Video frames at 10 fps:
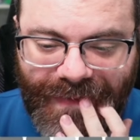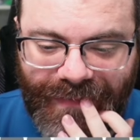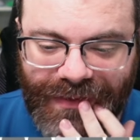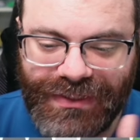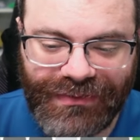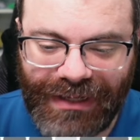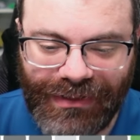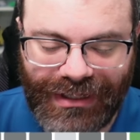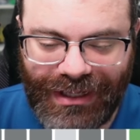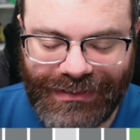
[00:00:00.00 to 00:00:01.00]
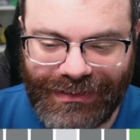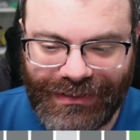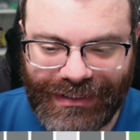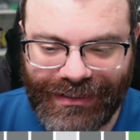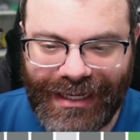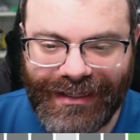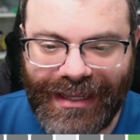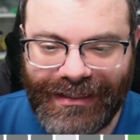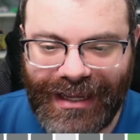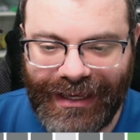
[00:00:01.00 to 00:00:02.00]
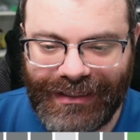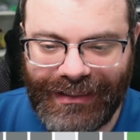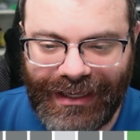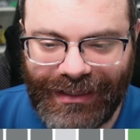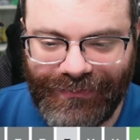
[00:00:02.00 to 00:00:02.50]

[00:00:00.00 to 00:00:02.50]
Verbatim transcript: There's no double consonants. I can I can end in ink.